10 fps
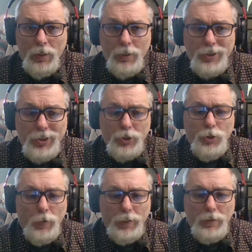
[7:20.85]

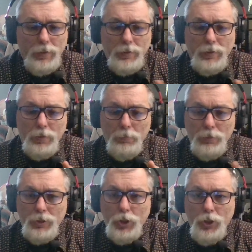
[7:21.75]
situated us in a
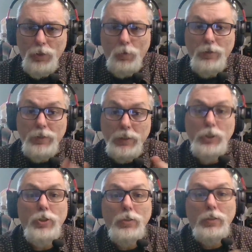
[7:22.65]
position where
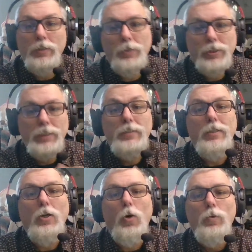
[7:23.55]
digital literacy is
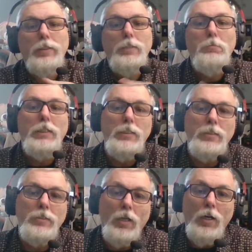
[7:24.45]
the only means